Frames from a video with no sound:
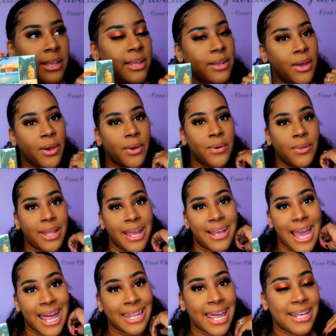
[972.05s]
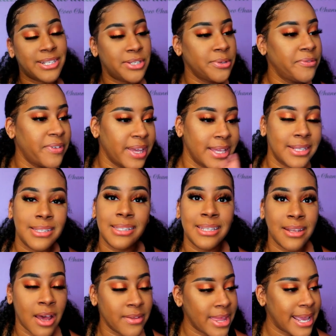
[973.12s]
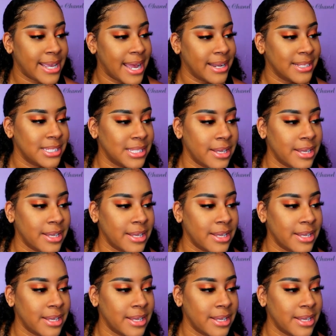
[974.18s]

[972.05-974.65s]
You know, like, I like Too Faced and all that kind of